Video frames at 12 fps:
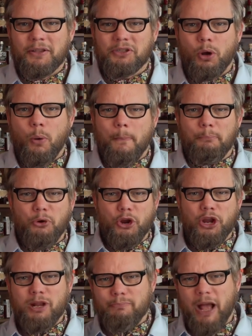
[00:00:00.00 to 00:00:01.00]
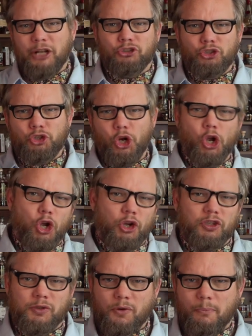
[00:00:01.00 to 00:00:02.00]
So bring back the
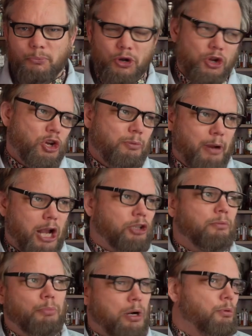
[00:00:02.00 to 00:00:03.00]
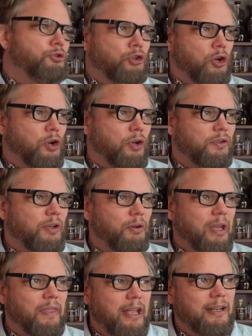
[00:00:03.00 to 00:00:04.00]
jugs, bring back the bourbon jugs.
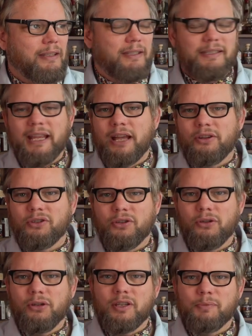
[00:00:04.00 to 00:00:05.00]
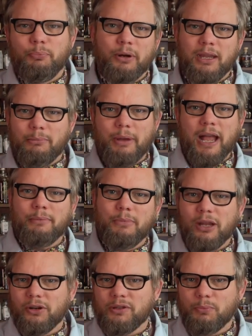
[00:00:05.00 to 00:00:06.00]
Okay, that doesn't sound as good as bringing back
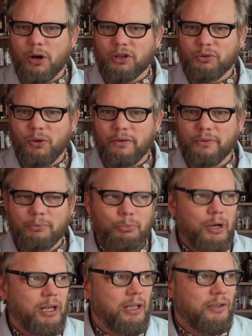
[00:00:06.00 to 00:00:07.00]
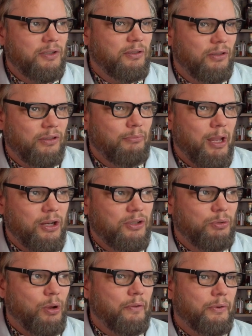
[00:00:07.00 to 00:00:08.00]
Maker's Mark 12. Bring us
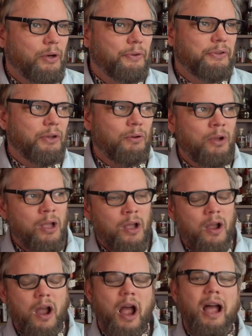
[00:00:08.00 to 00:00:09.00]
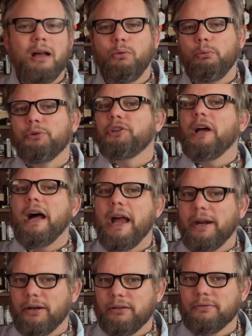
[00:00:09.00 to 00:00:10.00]
Maker's 12 year old. So I will
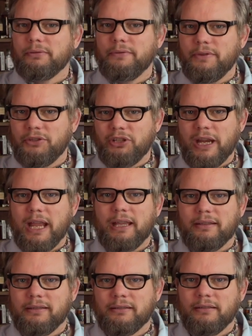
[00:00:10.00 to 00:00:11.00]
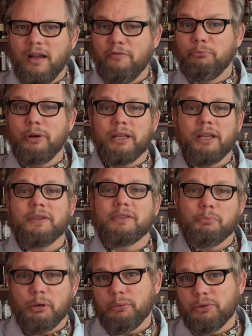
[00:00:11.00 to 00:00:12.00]
retire the chant of bring us
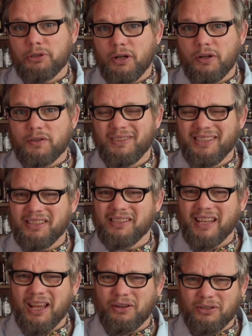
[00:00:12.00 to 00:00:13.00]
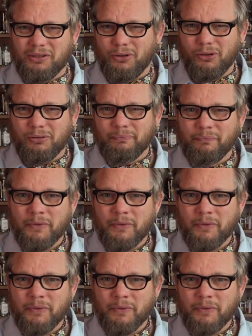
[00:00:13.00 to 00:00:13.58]
the bourbon jugs. Doesn't sound as good.